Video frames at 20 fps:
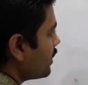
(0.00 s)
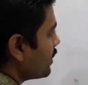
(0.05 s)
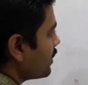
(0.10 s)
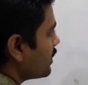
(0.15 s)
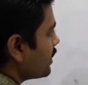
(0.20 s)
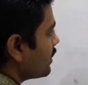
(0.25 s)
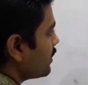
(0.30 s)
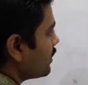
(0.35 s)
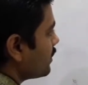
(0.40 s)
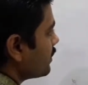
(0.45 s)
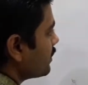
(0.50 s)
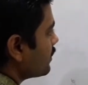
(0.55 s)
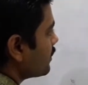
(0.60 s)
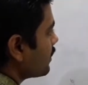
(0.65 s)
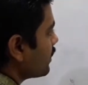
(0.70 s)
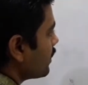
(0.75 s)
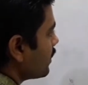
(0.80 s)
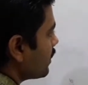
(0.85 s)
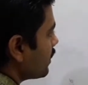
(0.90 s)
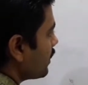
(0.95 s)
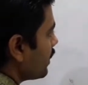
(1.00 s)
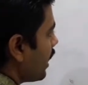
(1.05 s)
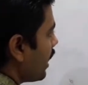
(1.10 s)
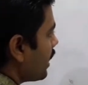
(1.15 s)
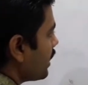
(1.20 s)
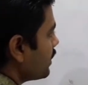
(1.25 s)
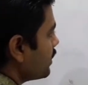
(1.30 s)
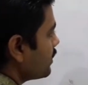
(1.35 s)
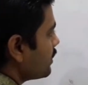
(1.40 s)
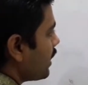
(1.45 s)
the digits.
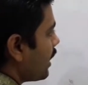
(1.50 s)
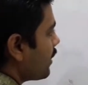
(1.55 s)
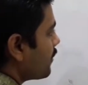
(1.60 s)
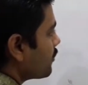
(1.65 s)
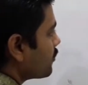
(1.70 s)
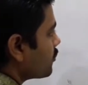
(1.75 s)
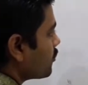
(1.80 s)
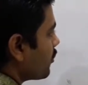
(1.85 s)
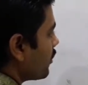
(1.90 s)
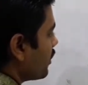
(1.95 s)
9 times